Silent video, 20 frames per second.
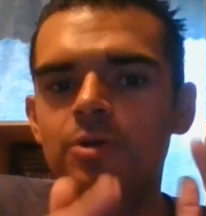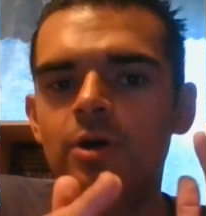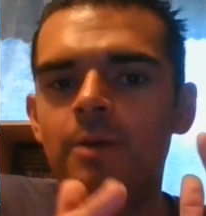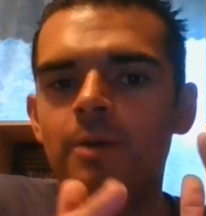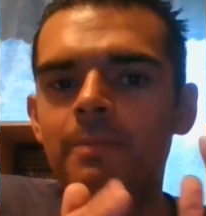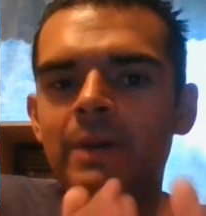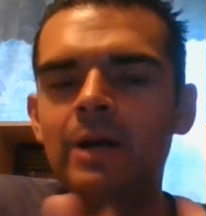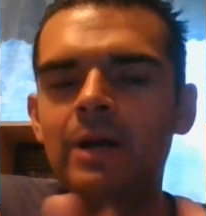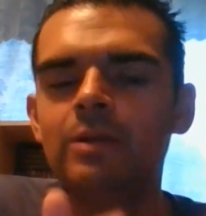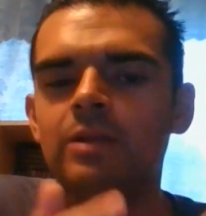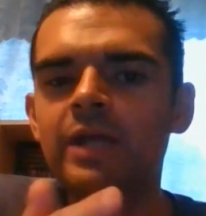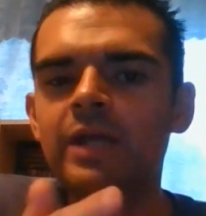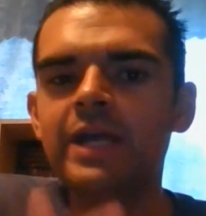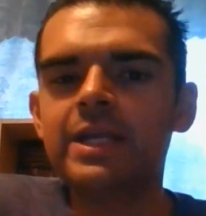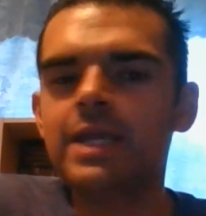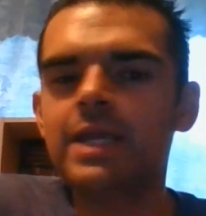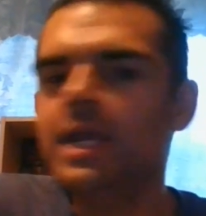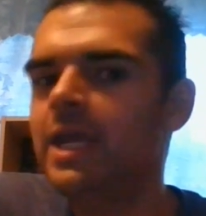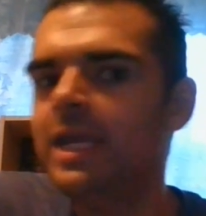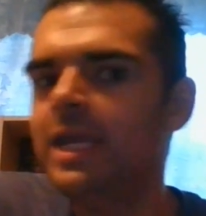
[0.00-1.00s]
about
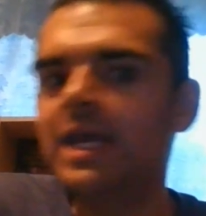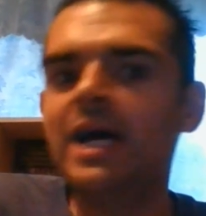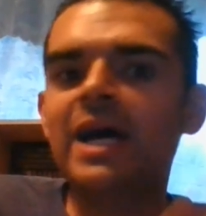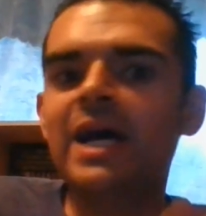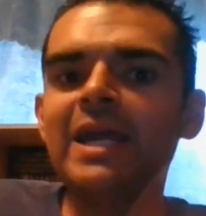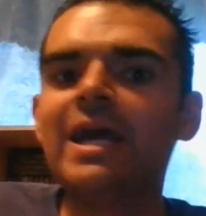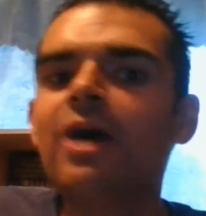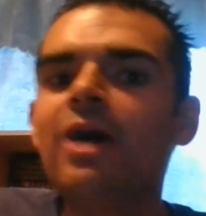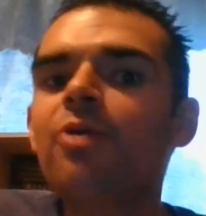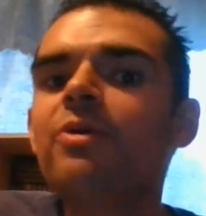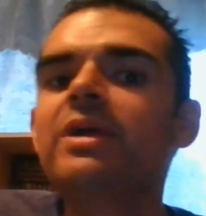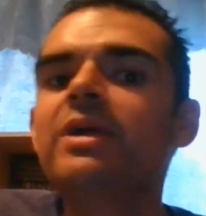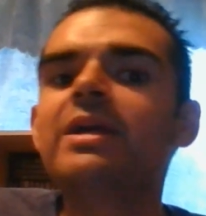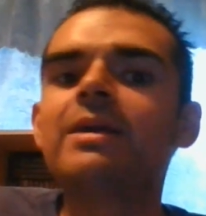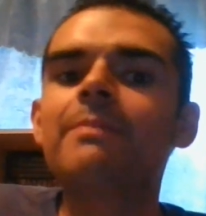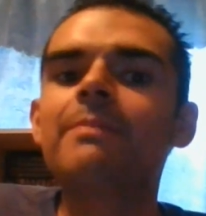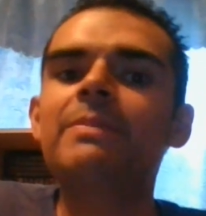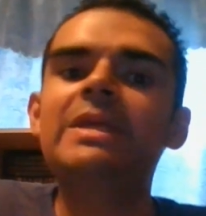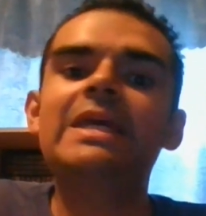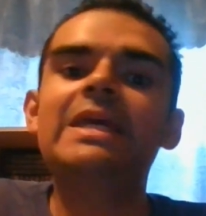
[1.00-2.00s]
like AI, how it
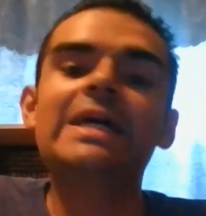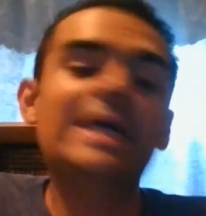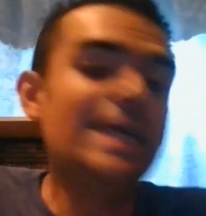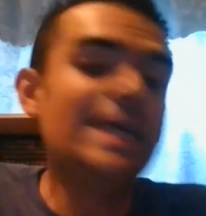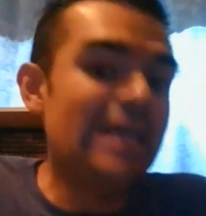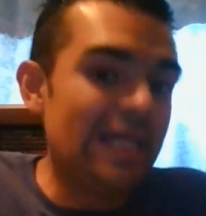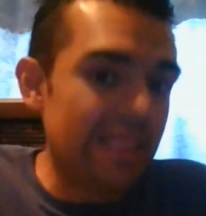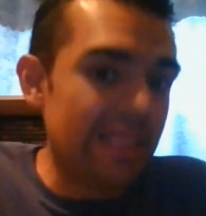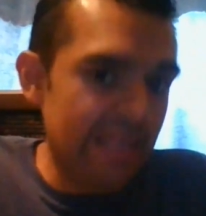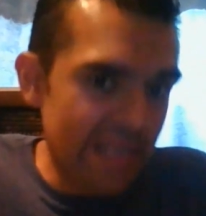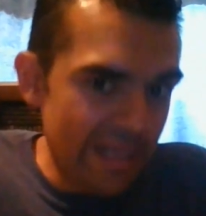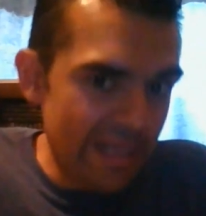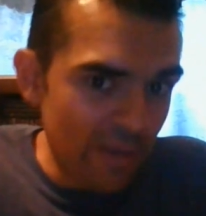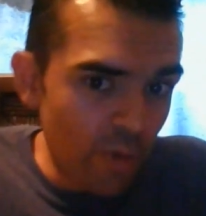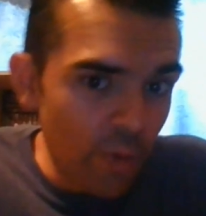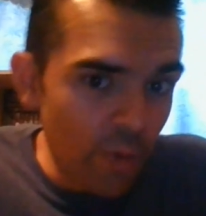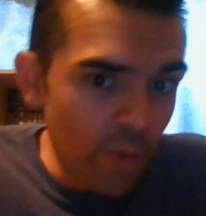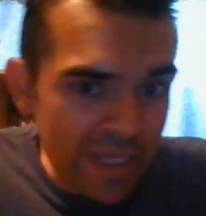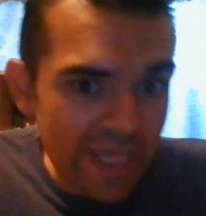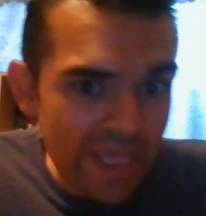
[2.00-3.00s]
could be an
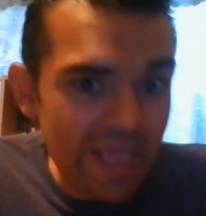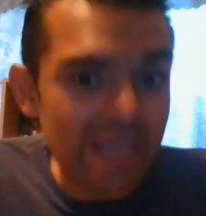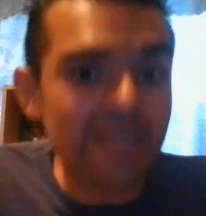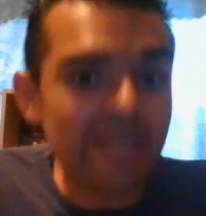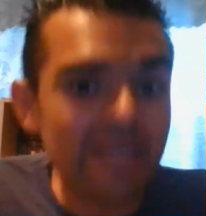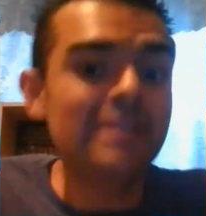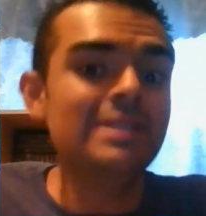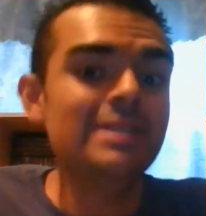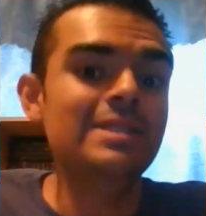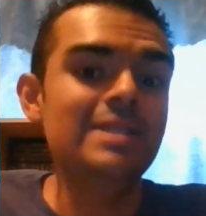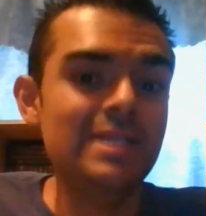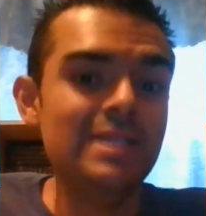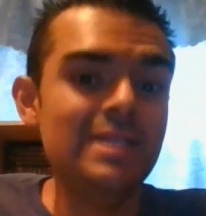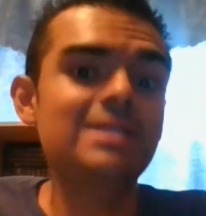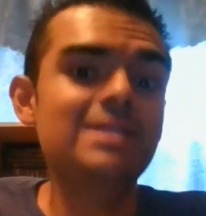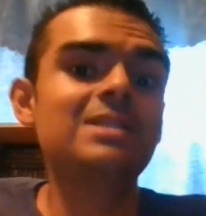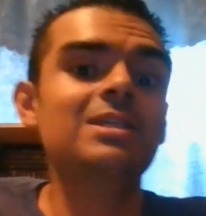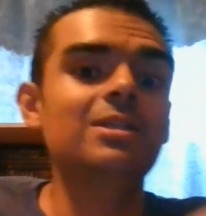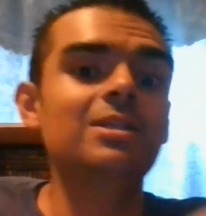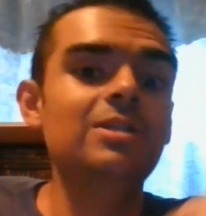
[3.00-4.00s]
okay and
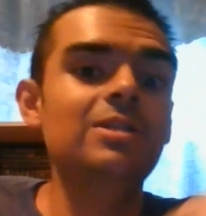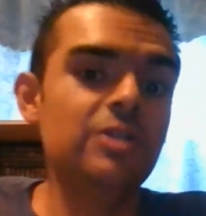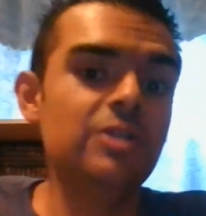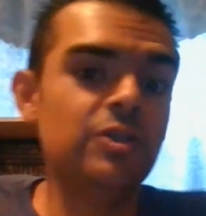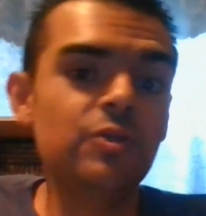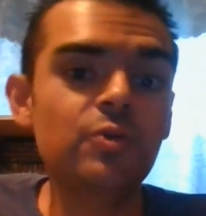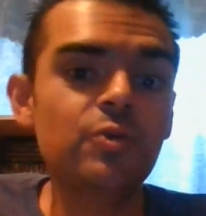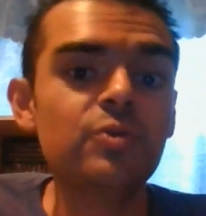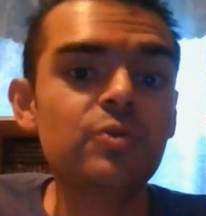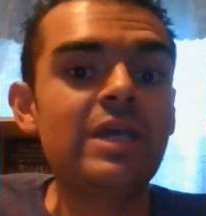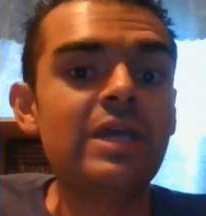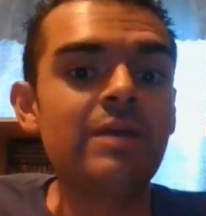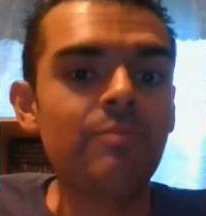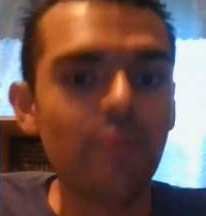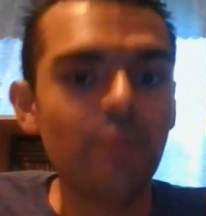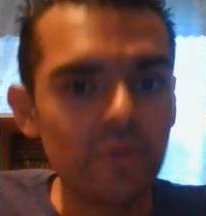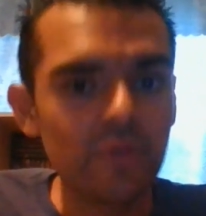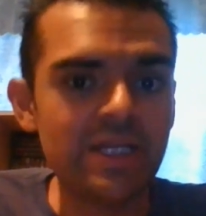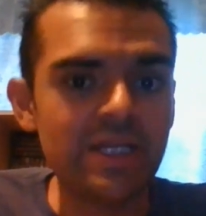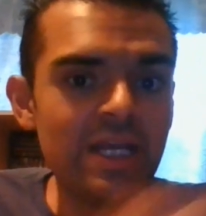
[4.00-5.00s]
decent use, and
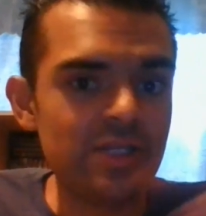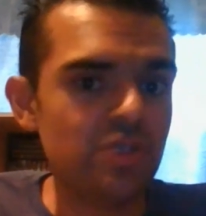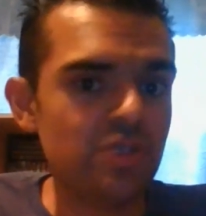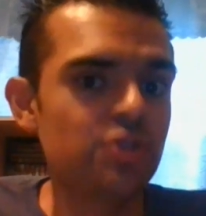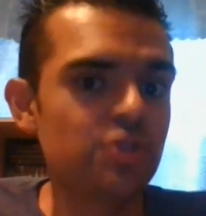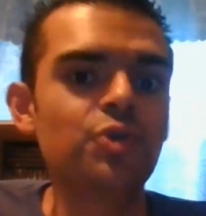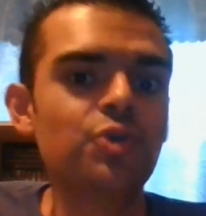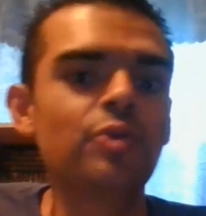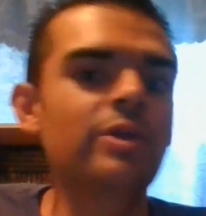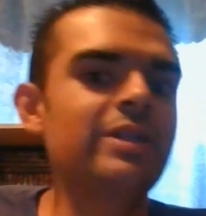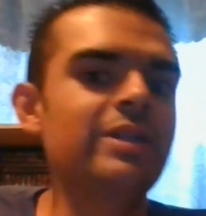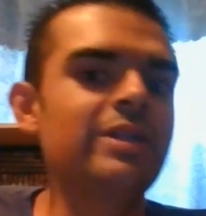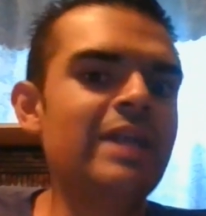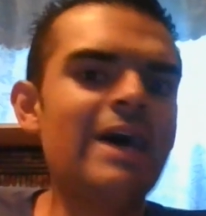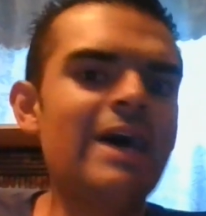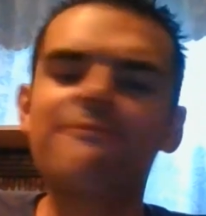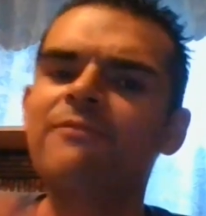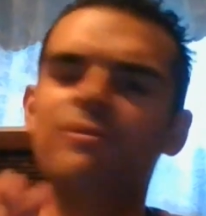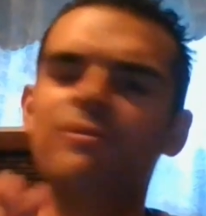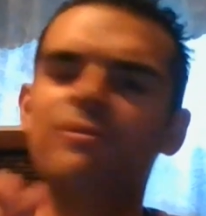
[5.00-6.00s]
mostly as a tool and
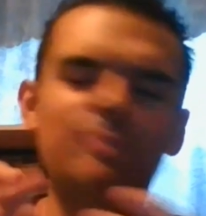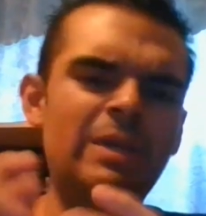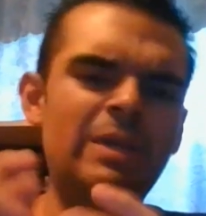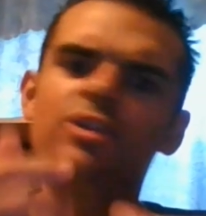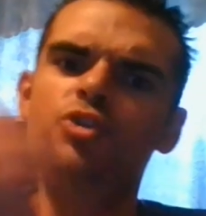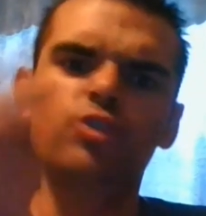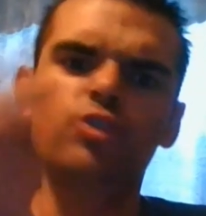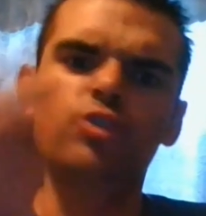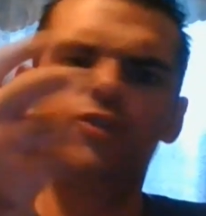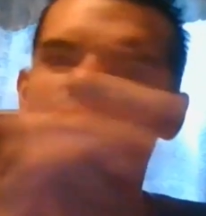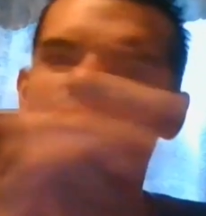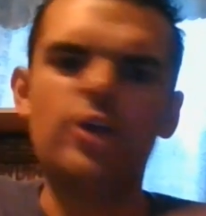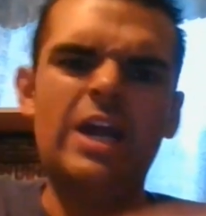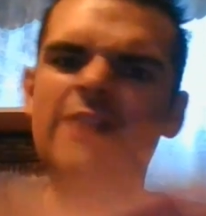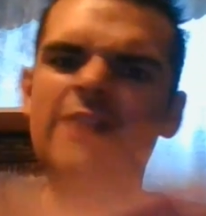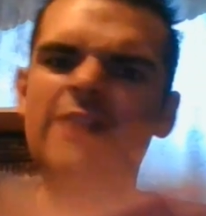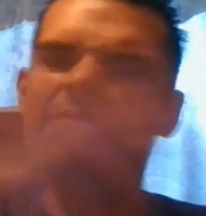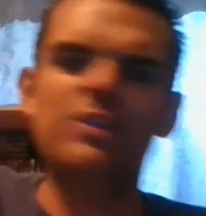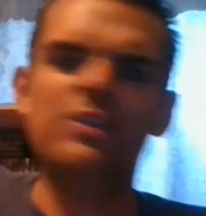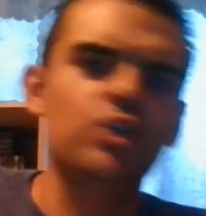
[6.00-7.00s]
not being used for
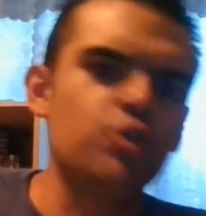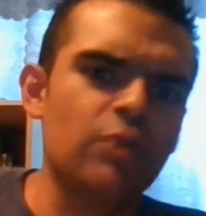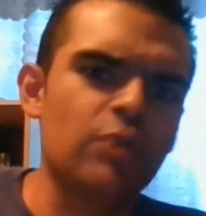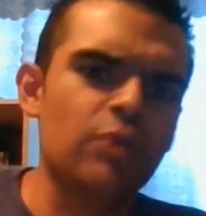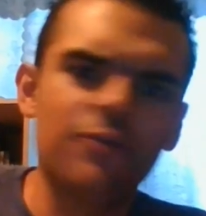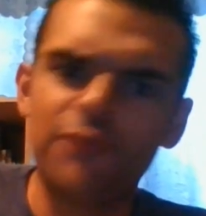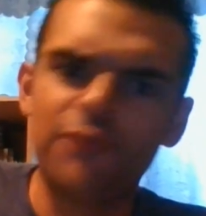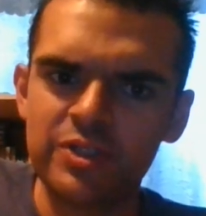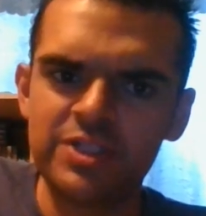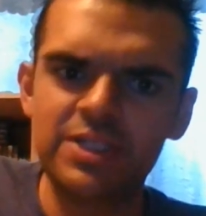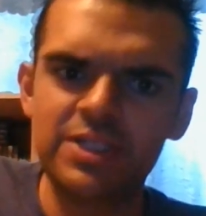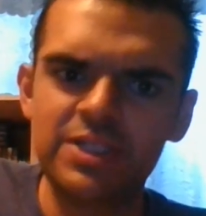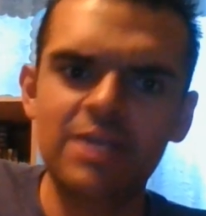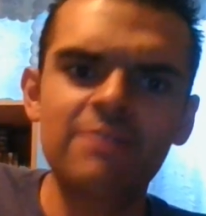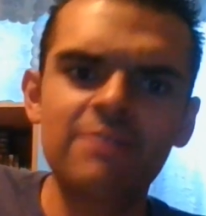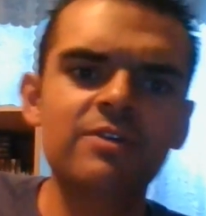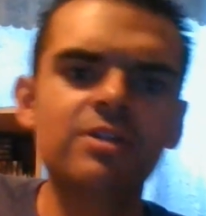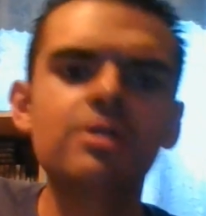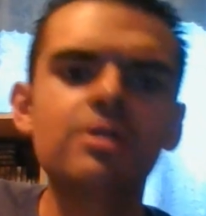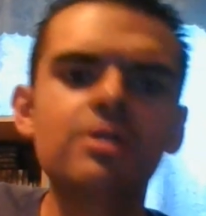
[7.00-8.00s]
everything
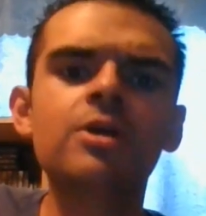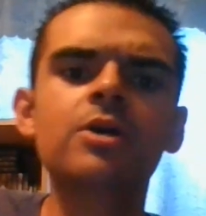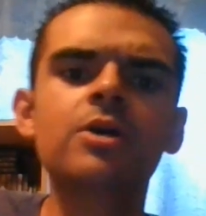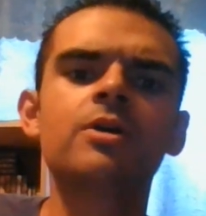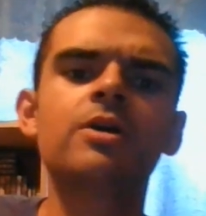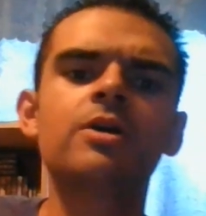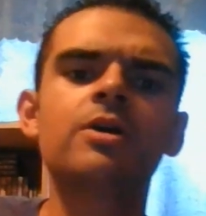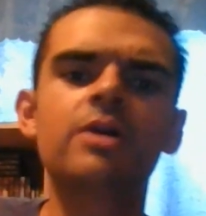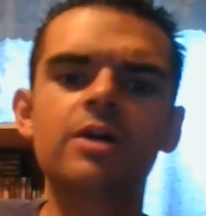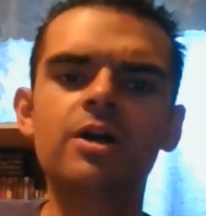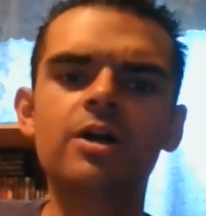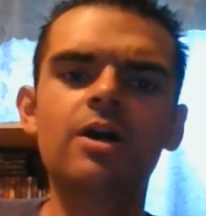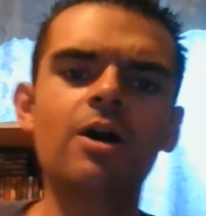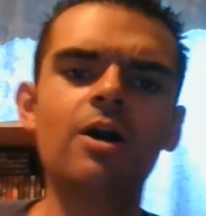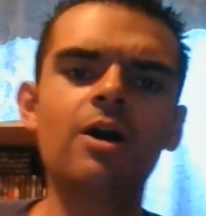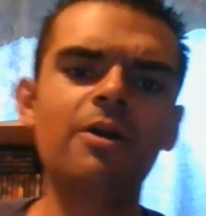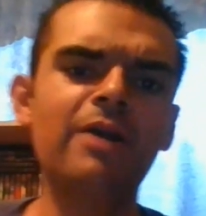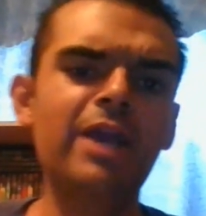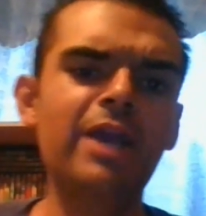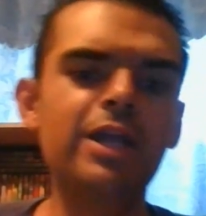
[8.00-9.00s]
24/7. All
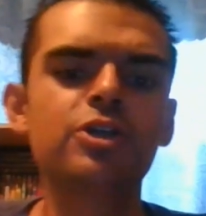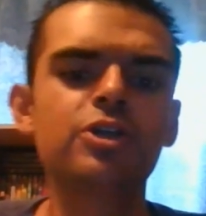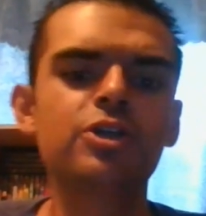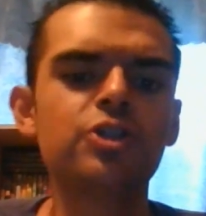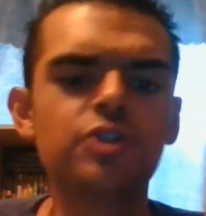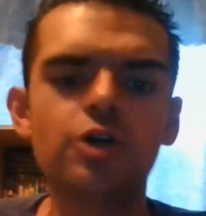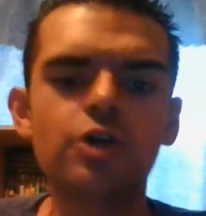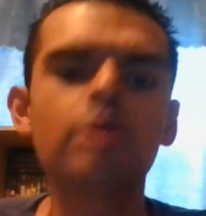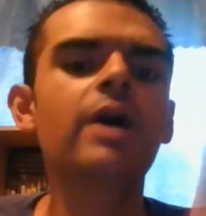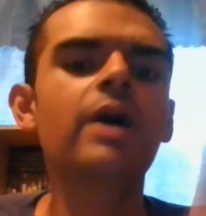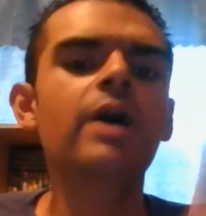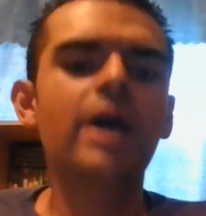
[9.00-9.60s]
right, so